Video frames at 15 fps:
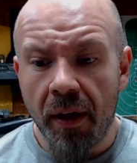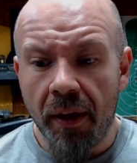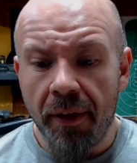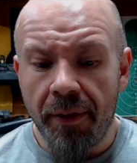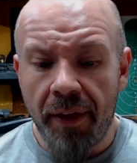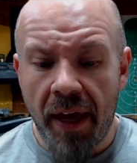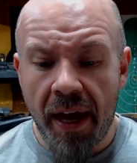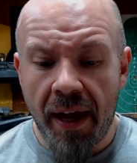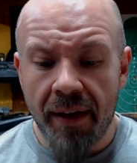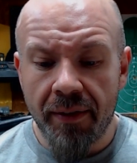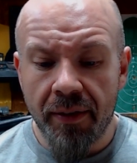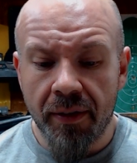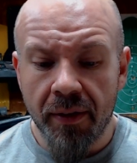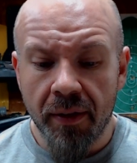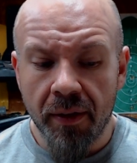
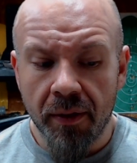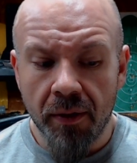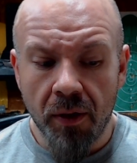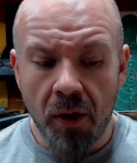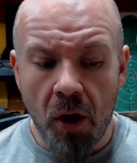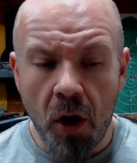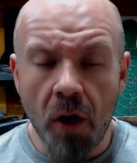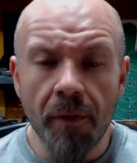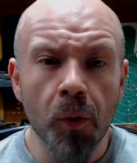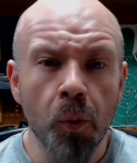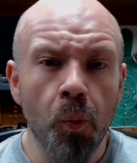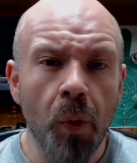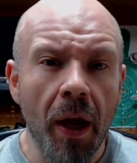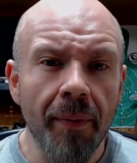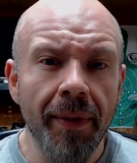that
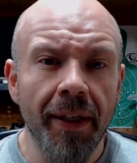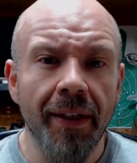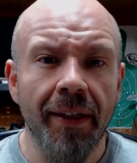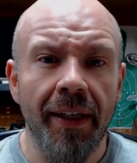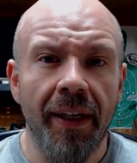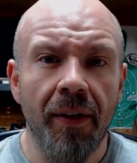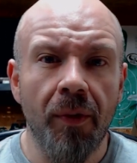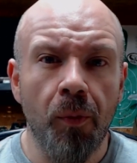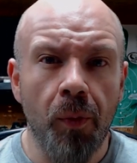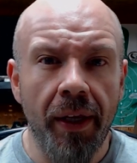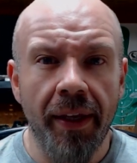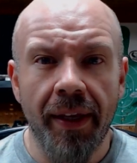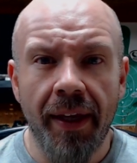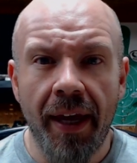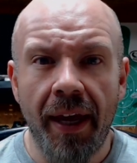overwhelmingly when
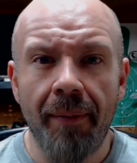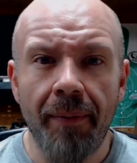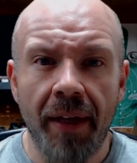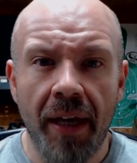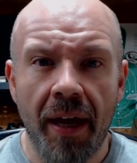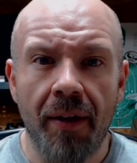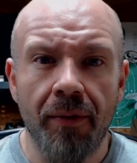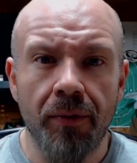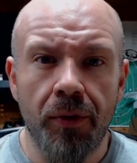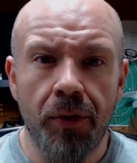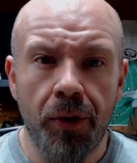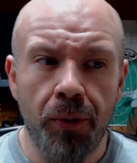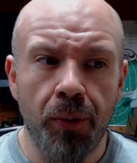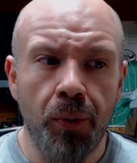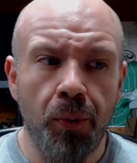it came down
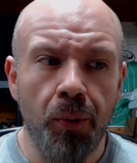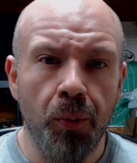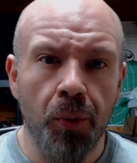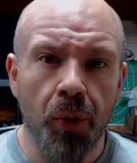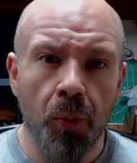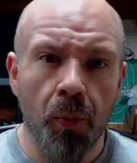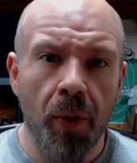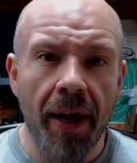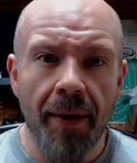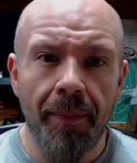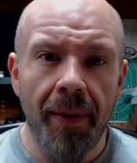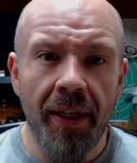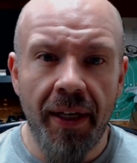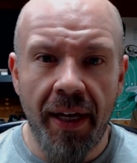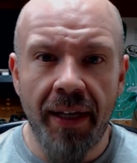to the
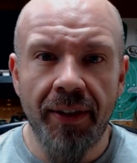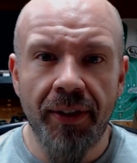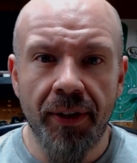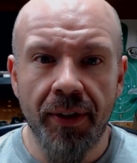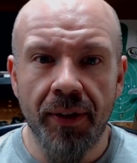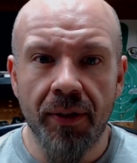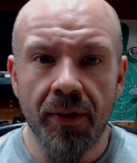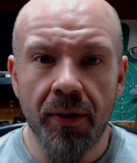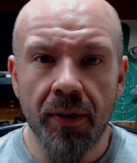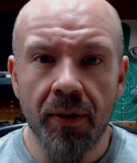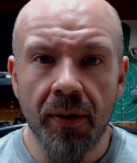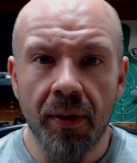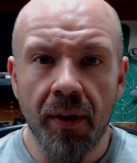recommendations